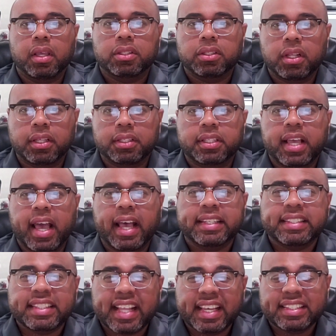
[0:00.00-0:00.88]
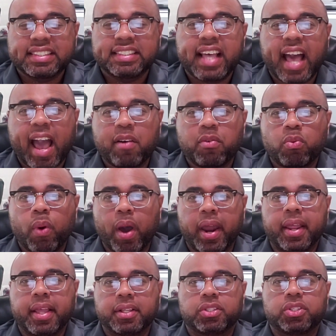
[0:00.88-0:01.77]
So listen guys, let's dive
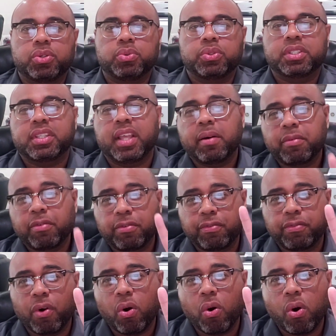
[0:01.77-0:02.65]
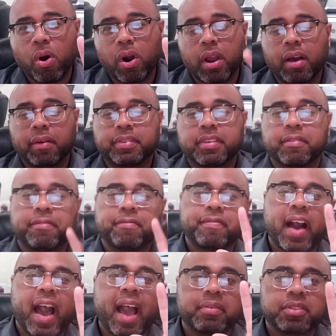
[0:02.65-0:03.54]
right into step 4 of the
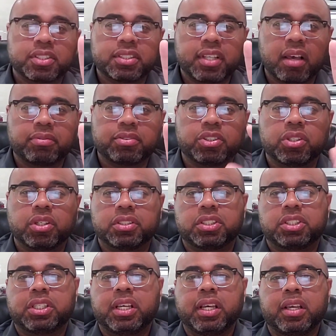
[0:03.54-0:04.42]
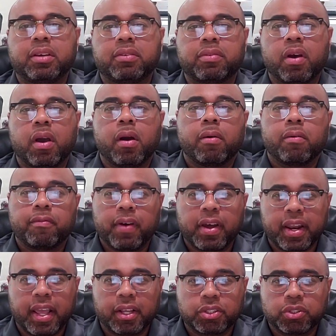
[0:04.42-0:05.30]
5 steps to achieve
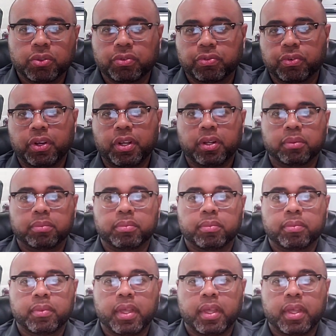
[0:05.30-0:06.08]
financial freedom.